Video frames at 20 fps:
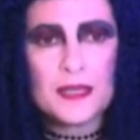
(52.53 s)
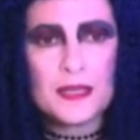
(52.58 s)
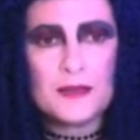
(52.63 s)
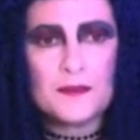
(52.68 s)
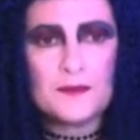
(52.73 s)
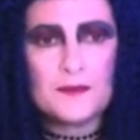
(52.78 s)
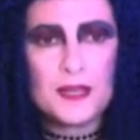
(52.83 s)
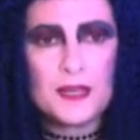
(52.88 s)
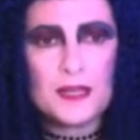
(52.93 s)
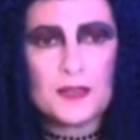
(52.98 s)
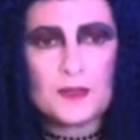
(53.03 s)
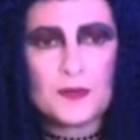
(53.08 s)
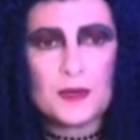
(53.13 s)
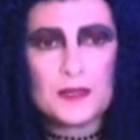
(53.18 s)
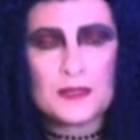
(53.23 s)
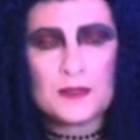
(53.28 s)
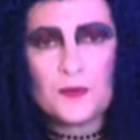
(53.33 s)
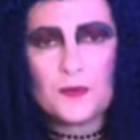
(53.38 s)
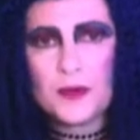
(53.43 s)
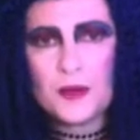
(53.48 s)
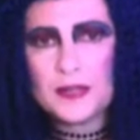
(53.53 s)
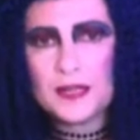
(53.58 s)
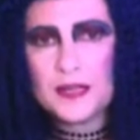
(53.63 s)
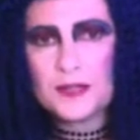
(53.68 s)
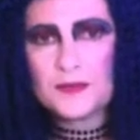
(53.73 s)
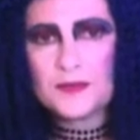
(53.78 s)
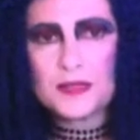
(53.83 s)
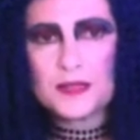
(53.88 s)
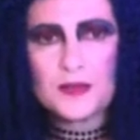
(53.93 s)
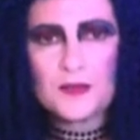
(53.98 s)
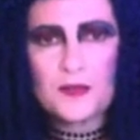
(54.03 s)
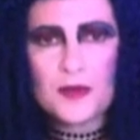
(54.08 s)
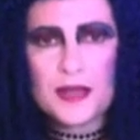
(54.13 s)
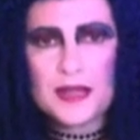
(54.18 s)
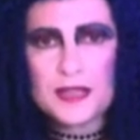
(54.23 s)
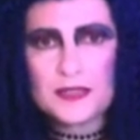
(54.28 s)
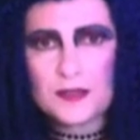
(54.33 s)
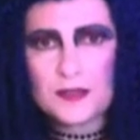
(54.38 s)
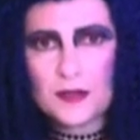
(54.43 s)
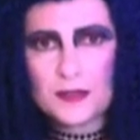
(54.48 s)
in VH1's 100
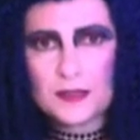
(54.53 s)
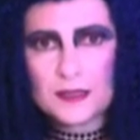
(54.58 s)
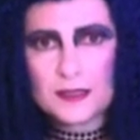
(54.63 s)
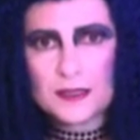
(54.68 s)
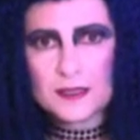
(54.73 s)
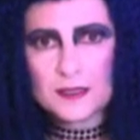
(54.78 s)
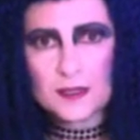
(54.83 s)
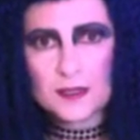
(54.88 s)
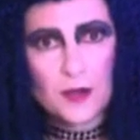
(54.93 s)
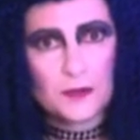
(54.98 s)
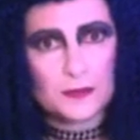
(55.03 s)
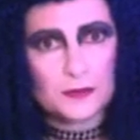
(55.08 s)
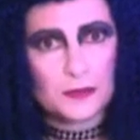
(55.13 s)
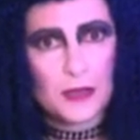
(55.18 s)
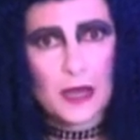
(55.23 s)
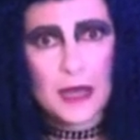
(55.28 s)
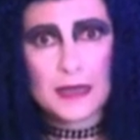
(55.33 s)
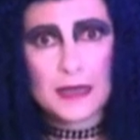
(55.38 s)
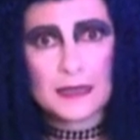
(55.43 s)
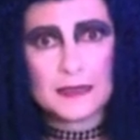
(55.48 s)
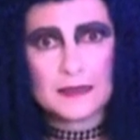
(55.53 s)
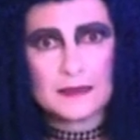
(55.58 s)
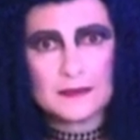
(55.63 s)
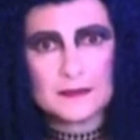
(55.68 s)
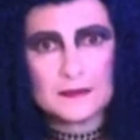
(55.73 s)
Greatest Artists of Rock.